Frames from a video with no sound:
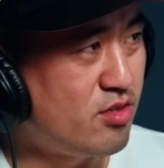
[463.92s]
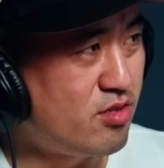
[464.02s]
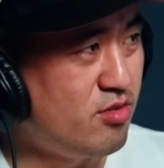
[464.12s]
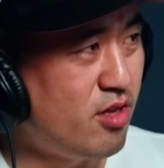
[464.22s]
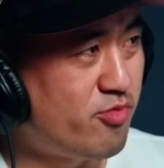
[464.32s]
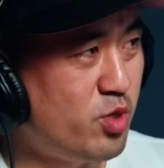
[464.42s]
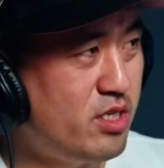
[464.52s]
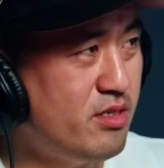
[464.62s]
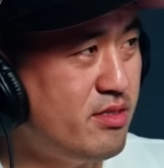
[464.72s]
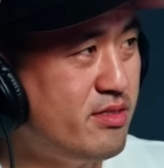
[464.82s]
You love weed?
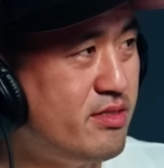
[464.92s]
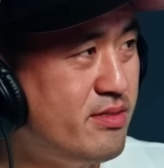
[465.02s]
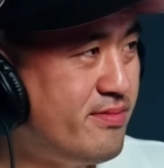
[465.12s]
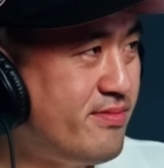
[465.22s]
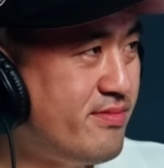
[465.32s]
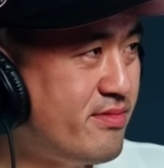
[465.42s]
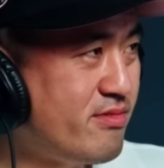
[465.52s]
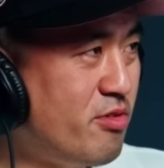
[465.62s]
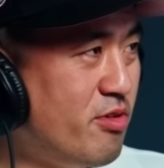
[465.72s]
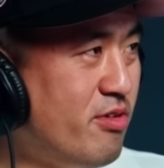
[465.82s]

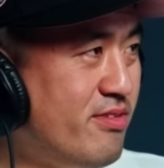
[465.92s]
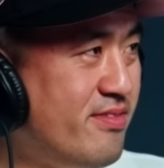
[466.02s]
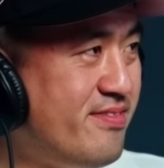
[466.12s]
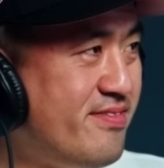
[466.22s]
You do?